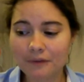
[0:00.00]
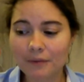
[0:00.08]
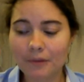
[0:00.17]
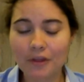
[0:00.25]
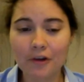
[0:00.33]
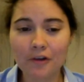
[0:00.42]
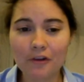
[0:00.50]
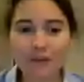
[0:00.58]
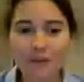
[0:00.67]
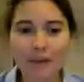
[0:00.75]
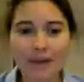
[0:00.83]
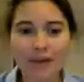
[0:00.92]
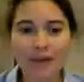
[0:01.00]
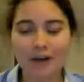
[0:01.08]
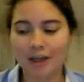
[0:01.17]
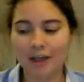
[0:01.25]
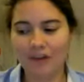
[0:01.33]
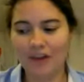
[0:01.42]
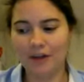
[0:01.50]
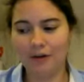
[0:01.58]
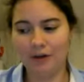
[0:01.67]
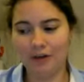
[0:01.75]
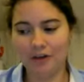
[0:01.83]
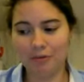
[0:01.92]
But those are the main documents that you
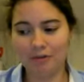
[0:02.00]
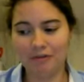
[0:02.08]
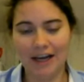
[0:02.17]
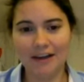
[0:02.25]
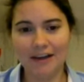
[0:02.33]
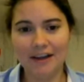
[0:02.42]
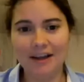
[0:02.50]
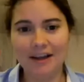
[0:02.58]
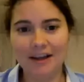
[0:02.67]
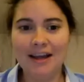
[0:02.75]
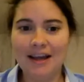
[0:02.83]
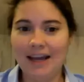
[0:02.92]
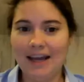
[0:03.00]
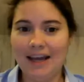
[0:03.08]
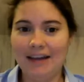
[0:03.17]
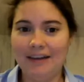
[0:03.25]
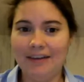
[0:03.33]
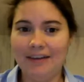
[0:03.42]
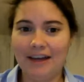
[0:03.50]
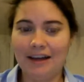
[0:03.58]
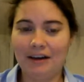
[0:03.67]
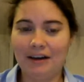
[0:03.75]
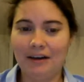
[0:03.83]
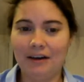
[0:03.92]
need to provide. And
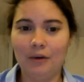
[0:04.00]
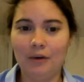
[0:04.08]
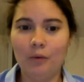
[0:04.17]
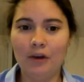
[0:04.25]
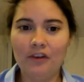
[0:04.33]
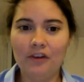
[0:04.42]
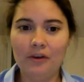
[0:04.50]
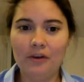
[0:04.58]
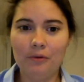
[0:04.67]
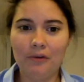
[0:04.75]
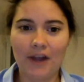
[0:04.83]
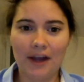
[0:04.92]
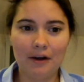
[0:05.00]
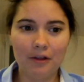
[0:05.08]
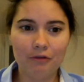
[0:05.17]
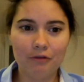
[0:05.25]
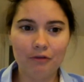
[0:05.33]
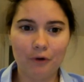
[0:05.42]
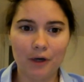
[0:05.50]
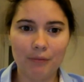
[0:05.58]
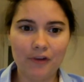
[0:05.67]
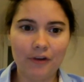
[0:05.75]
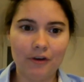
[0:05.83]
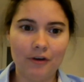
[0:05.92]
once you sign all the forms,
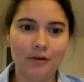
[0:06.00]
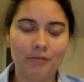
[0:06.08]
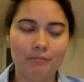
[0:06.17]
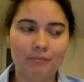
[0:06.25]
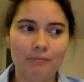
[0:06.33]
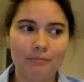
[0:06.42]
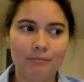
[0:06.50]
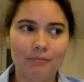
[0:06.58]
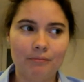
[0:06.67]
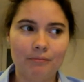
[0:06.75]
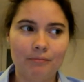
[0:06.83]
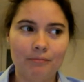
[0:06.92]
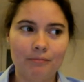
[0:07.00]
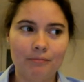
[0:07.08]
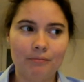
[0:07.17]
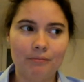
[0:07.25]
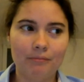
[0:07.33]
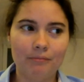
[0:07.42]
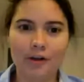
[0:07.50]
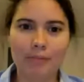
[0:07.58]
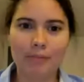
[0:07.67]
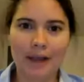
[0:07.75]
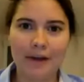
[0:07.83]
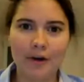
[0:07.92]
your
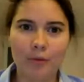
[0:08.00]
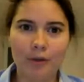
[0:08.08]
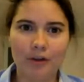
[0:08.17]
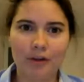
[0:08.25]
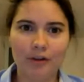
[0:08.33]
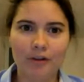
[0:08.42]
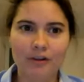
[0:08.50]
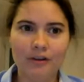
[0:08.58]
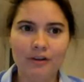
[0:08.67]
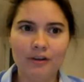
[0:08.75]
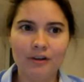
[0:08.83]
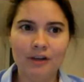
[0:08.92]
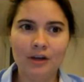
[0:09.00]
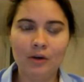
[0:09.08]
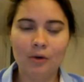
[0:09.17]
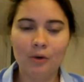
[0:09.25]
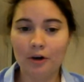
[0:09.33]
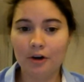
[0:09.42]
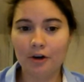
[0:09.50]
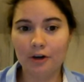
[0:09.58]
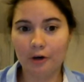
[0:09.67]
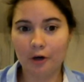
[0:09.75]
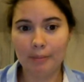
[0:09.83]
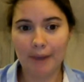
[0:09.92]
banker will order
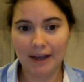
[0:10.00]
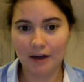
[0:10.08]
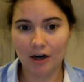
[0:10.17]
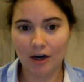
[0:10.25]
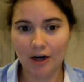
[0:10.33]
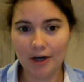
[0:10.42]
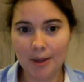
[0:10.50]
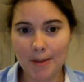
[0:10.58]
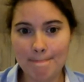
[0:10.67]
your bank card